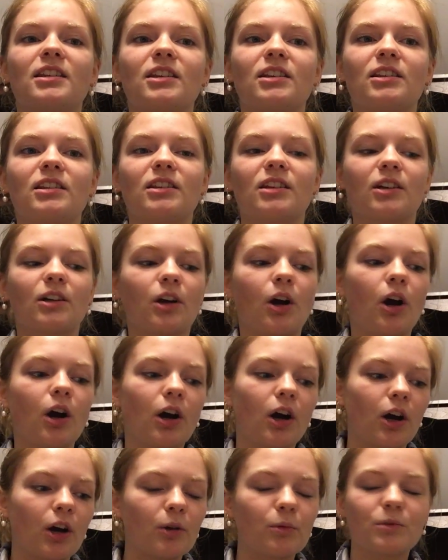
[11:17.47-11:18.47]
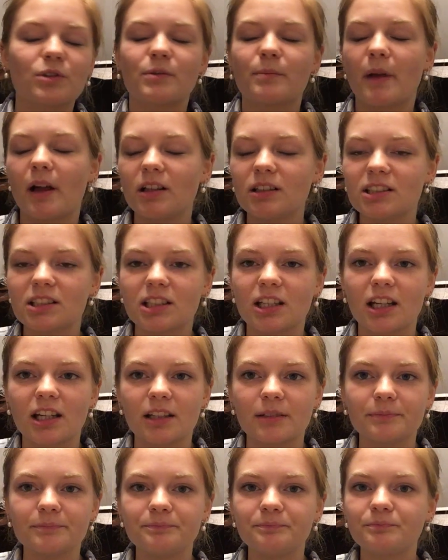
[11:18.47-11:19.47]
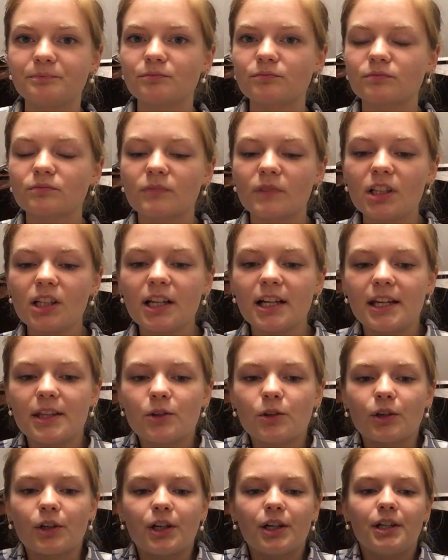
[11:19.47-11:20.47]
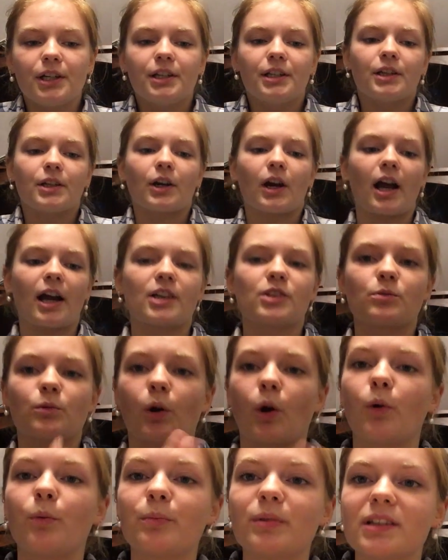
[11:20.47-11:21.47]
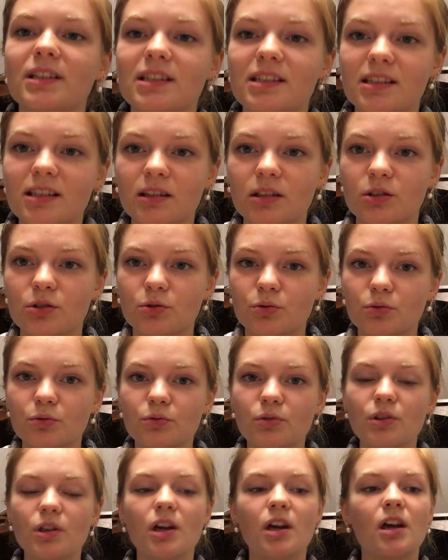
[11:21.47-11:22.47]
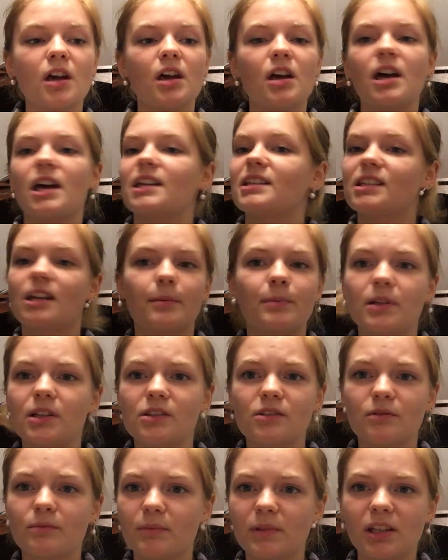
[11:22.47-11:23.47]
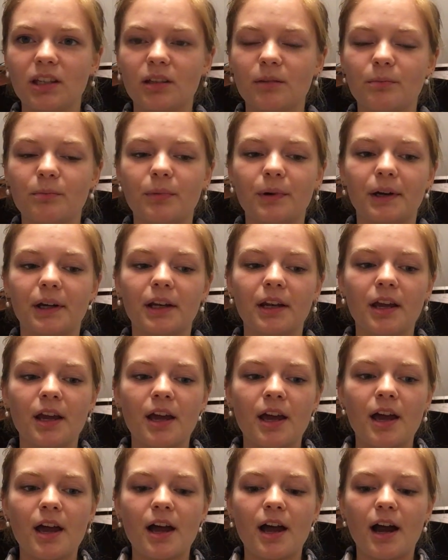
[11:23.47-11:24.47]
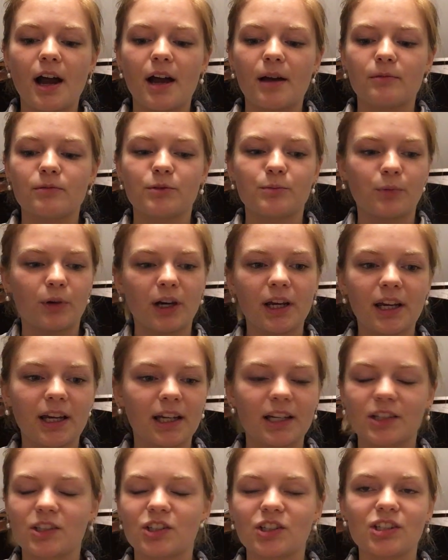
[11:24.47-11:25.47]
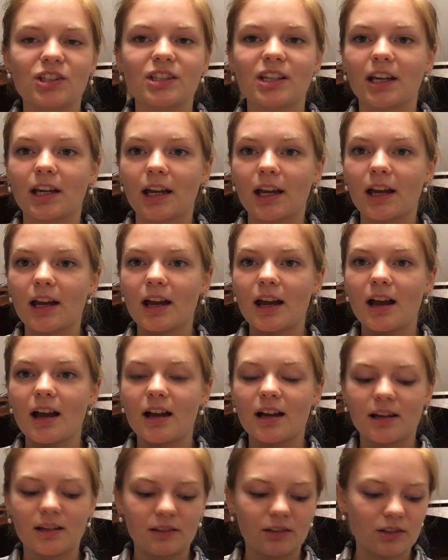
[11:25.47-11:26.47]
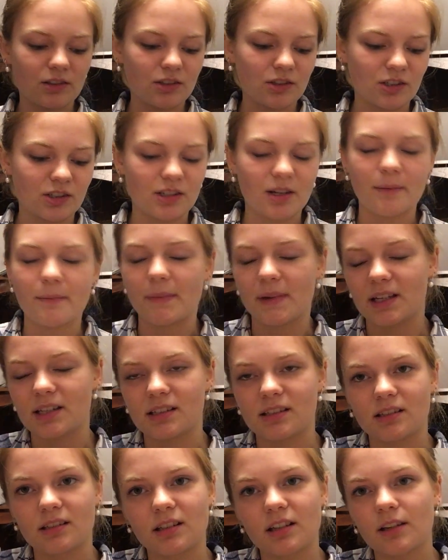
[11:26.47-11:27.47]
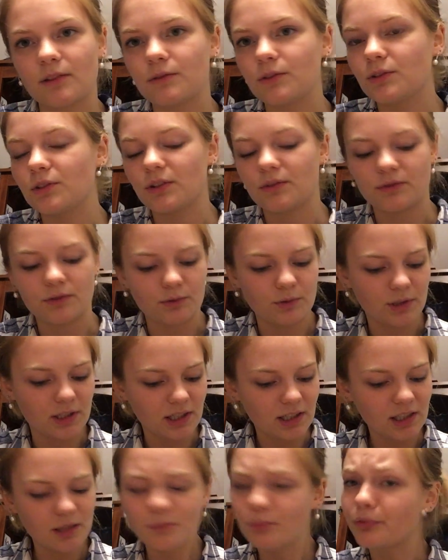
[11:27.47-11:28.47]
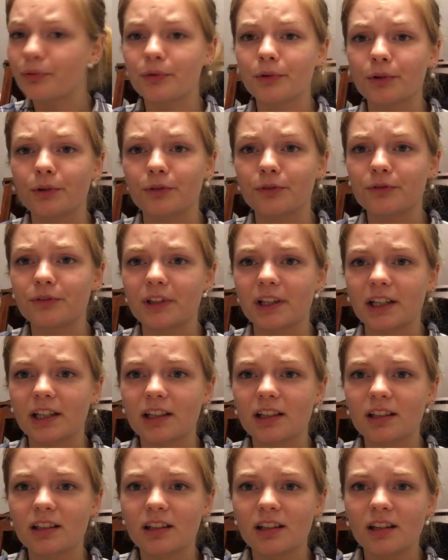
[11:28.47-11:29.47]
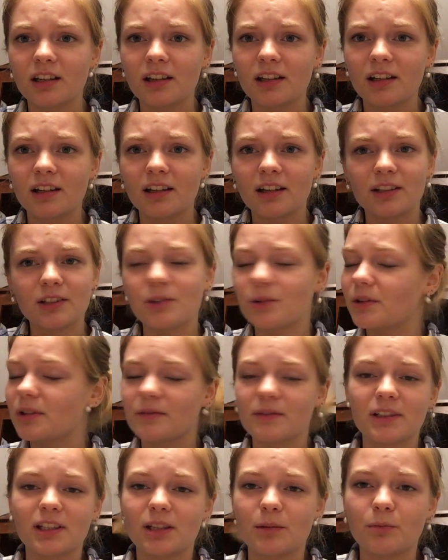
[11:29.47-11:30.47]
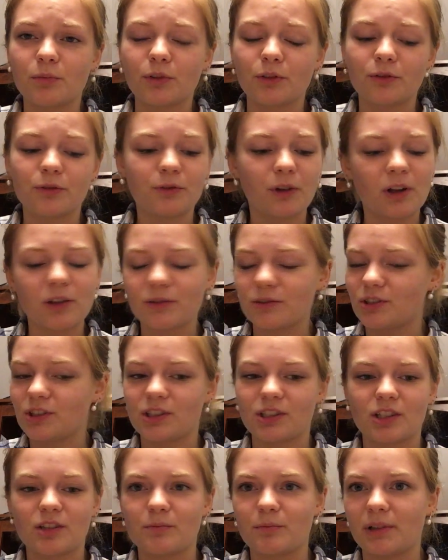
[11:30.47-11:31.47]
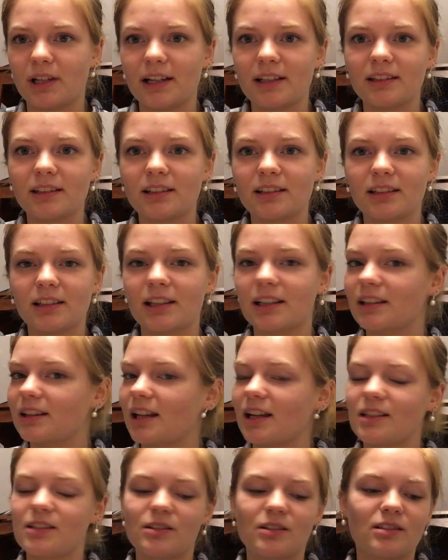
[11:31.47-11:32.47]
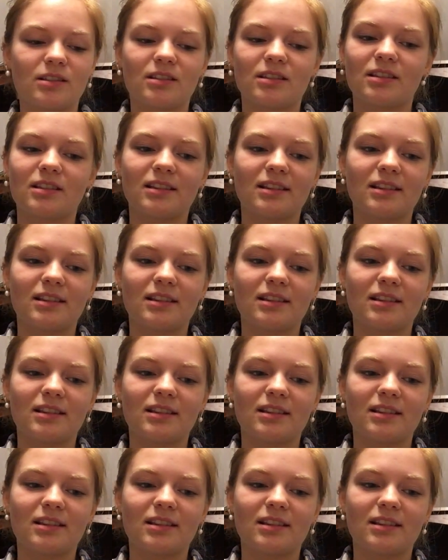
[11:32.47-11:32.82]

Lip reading: that their heart was melted, and their eyes were open to see the truth. It's not because of me, but I was praying, and it's just like, just amazing. If you need proof, like, you don't even need proof. Follow Jesus blindly. Like, that's